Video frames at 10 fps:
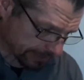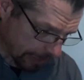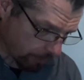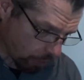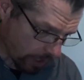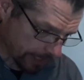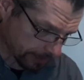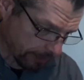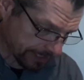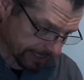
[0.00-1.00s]
step 1
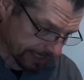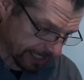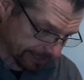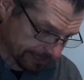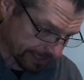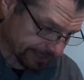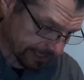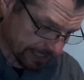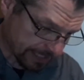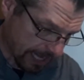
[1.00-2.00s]
is basically
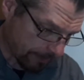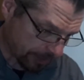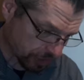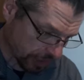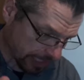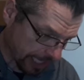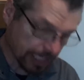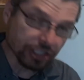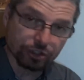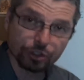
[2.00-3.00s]
assessing the damage and
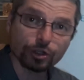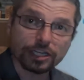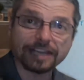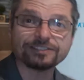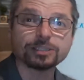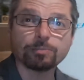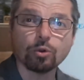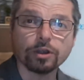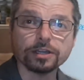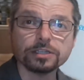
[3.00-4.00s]
get into your life
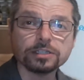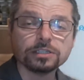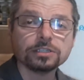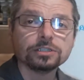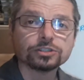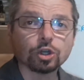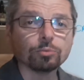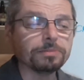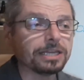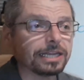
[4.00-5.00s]
support.
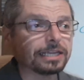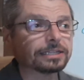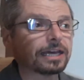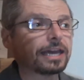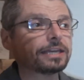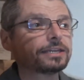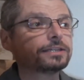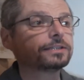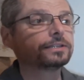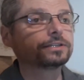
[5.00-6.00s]
So meaning like,
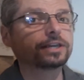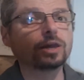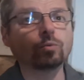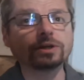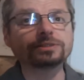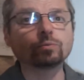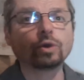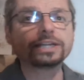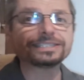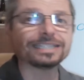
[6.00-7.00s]
okay,
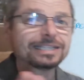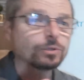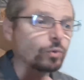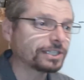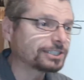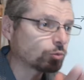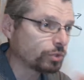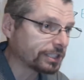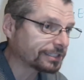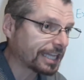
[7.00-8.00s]
what is the
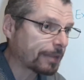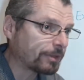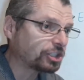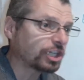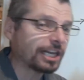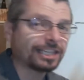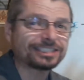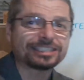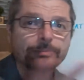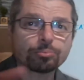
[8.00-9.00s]
real damage, and
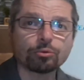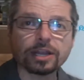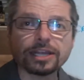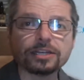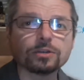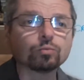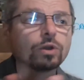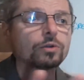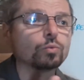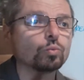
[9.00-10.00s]
let's separate
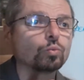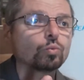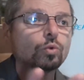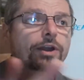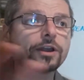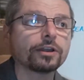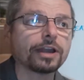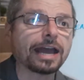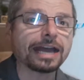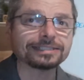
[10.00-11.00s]
what
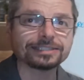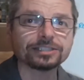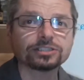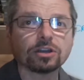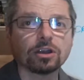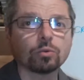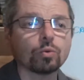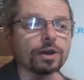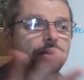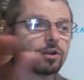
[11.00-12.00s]
our assets are,
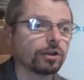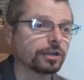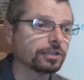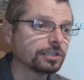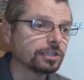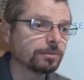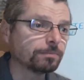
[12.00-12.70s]
what our